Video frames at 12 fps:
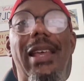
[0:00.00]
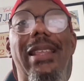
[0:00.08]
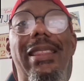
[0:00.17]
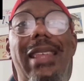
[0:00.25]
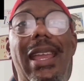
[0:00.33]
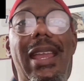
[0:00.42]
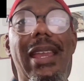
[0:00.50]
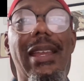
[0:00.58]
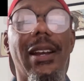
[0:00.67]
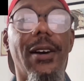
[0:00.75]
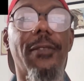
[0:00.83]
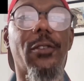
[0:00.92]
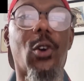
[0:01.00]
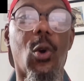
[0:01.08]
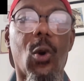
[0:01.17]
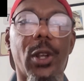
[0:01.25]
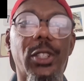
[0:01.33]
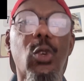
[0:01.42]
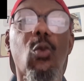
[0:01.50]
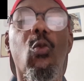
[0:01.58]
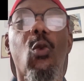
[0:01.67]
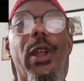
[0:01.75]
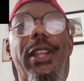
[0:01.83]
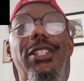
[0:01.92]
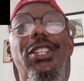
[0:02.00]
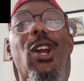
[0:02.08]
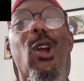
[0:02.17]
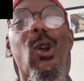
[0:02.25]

they, of course, wanted to